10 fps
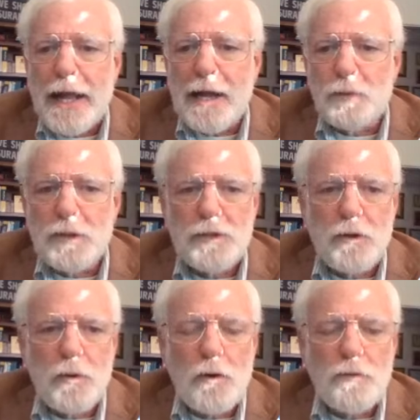and we'll
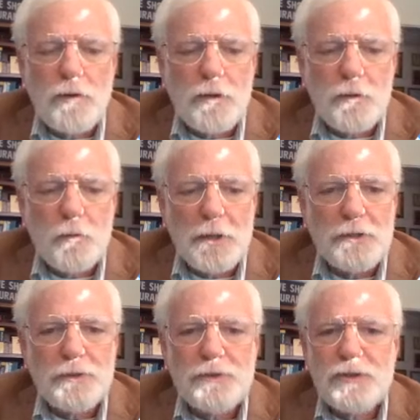go over
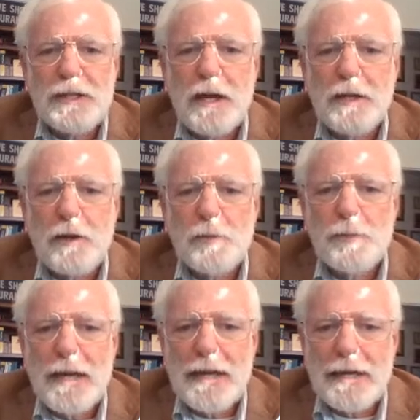what you'll see on our
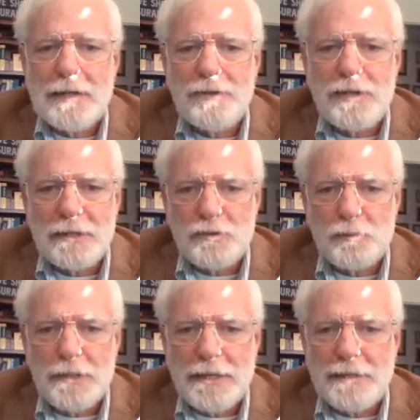page that
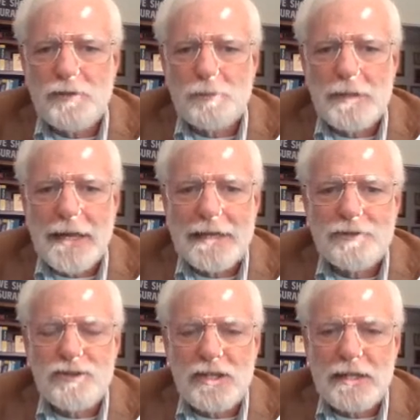explains
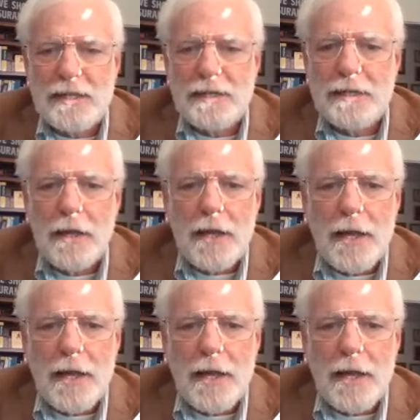Plan G